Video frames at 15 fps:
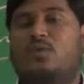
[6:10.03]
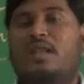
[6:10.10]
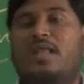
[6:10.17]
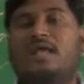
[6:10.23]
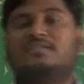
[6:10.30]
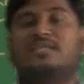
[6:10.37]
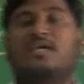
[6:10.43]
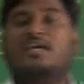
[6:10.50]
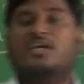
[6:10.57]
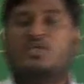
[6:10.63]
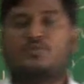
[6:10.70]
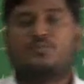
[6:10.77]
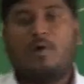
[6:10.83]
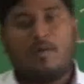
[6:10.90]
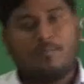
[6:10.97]
well as
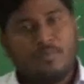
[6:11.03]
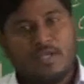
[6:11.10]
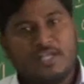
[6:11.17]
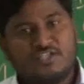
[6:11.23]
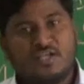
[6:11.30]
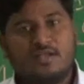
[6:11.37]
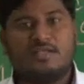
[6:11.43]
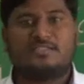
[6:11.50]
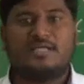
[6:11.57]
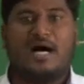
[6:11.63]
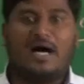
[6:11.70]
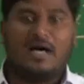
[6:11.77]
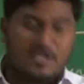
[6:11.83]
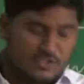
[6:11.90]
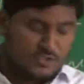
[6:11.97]
its population is
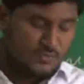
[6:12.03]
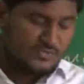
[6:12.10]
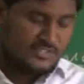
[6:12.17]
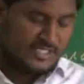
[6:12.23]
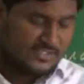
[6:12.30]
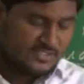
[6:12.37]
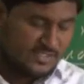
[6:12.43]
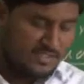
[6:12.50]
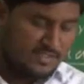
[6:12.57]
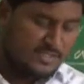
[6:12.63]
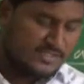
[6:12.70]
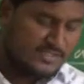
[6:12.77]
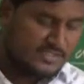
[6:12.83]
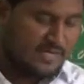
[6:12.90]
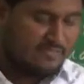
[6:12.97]
also just
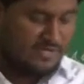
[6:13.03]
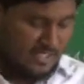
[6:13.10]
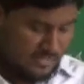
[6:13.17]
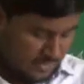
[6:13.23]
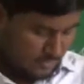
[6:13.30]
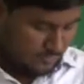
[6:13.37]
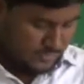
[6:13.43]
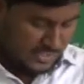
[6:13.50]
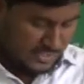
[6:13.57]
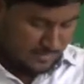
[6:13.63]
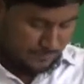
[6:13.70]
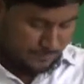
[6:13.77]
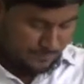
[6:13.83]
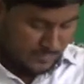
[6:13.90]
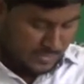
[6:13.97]

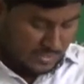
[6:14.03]
7,000.